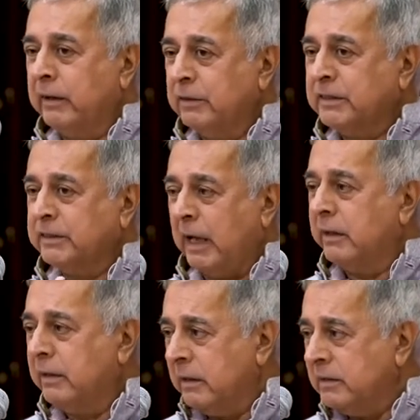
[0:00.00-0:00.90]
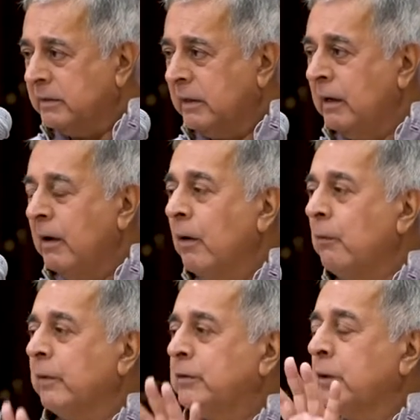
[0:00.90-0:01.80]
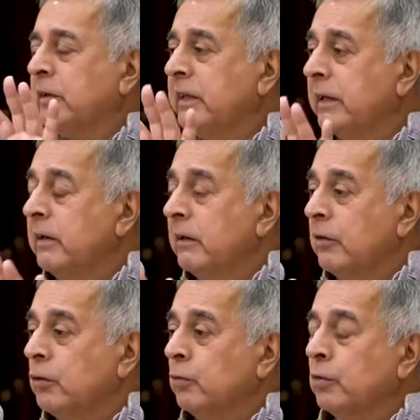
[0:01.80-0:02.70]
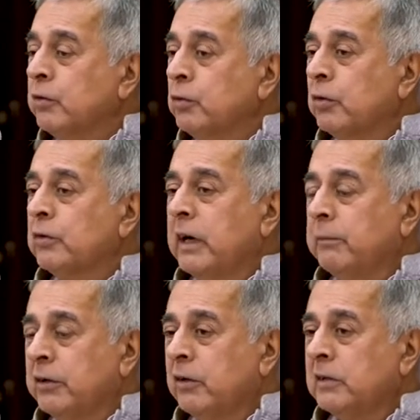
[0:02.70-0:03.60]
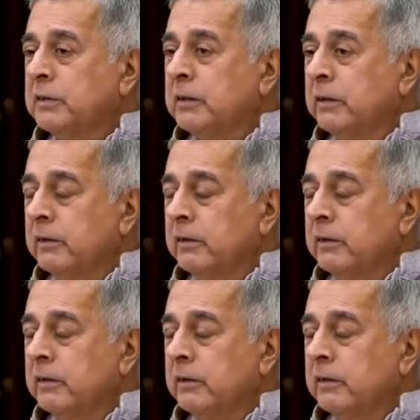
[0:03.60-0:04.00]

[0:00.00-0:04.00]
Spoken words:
There was sullenness, which was that you could come across